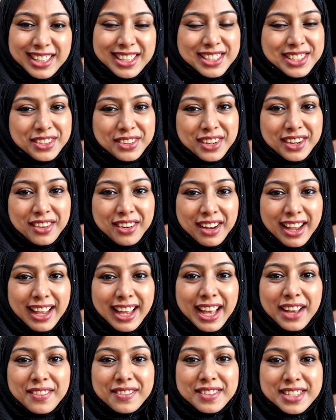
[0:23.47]
So here I
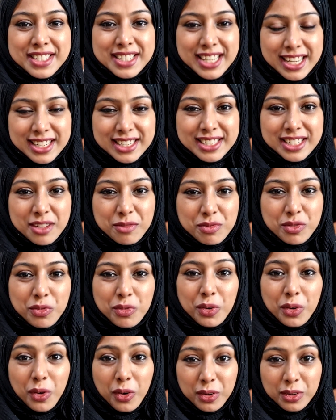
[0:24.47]
have 10 tips for
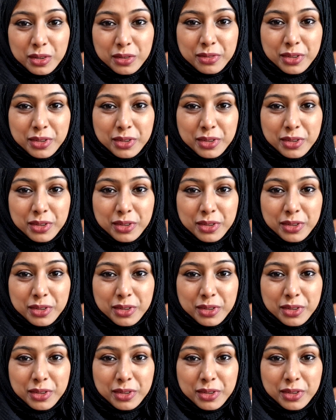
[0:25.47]
all of